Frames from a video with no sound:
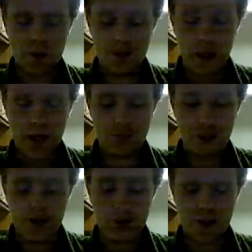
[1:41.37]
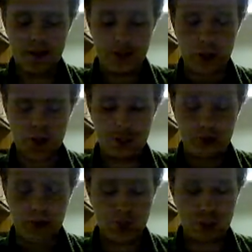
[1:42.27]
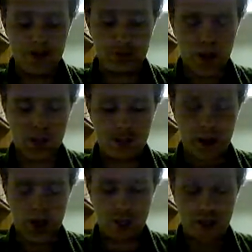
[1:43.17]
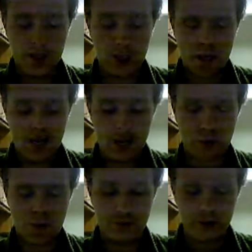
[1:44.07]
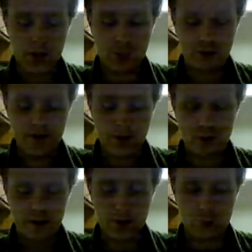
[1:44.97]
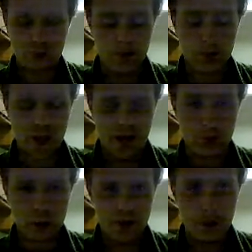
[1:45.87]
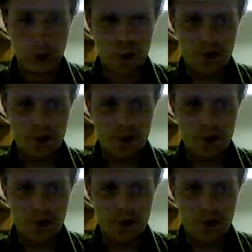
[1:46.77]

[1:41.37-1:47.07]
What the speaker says: an energy transition really affect that? Have you even considered what that would do?